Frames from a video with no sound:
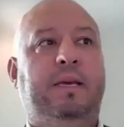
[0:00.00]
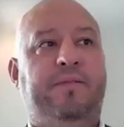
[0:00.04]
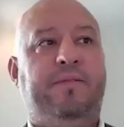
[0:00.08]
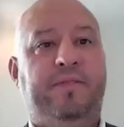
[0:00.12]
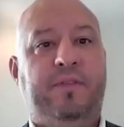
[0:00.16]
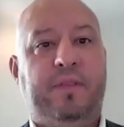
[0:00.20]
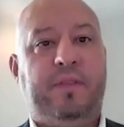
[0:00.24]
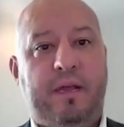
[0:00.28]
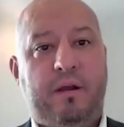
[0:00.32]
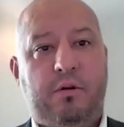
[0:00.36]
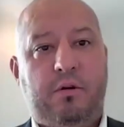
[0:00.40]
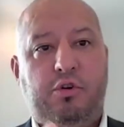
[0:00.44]

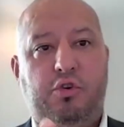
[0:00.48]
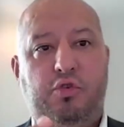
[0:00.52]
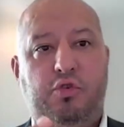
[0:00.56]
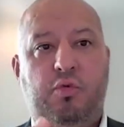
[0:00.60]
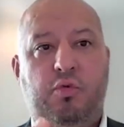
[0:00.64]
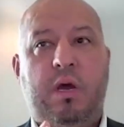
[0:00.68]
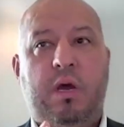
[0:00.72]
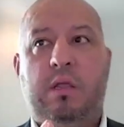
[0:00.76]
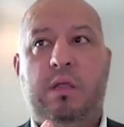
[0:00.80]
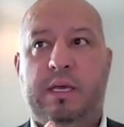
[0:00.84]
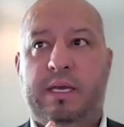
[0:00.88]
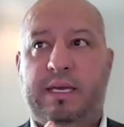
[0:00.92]
if their
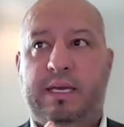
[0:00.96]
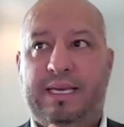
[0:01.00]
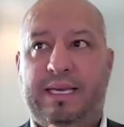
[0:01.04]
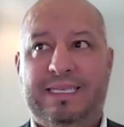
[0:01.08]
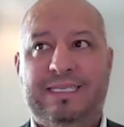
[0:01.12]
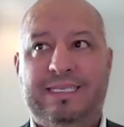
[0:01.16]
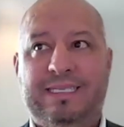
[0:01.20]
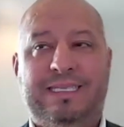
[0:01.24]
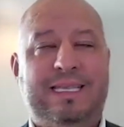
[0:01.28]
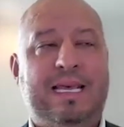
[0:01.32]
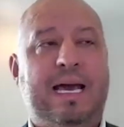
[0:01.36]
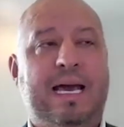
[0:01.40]
dwelling
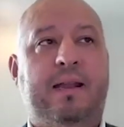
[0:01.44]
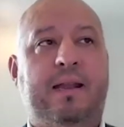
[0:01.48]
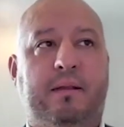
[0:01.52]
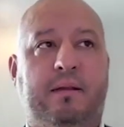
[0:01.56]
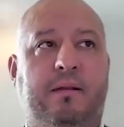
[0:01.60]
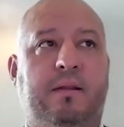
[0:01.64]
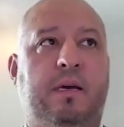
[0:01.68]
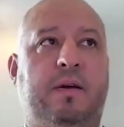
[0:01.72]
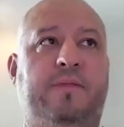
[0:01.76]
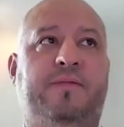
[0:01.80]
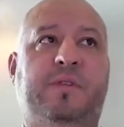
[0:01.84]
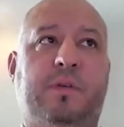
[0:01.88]
is not
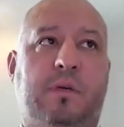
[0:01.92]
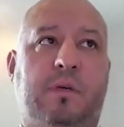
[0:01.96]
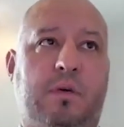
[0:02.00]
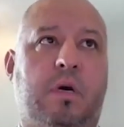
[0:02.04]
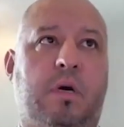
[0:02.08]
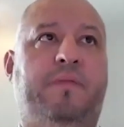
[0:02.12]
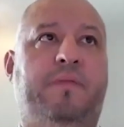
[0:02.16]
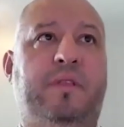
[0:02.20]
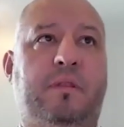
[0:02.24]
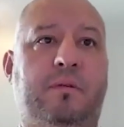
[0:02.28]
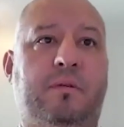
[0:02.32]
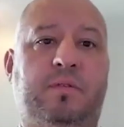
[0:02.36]
enough to
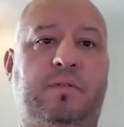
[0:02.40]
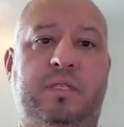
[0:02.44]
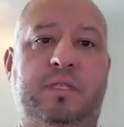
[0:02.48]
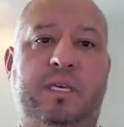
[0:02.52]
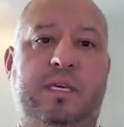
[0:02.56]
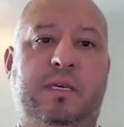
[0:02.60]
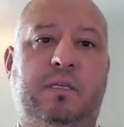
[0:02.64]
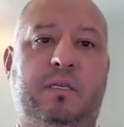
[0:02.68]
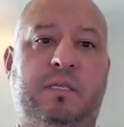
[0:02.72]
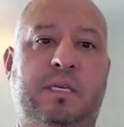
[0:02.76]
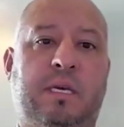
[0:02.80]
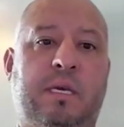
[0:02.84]
cover those
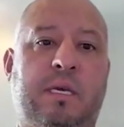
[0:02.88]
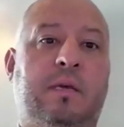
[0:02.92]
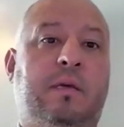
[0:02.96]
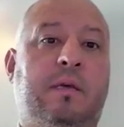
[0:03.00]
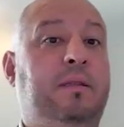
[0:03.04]
things,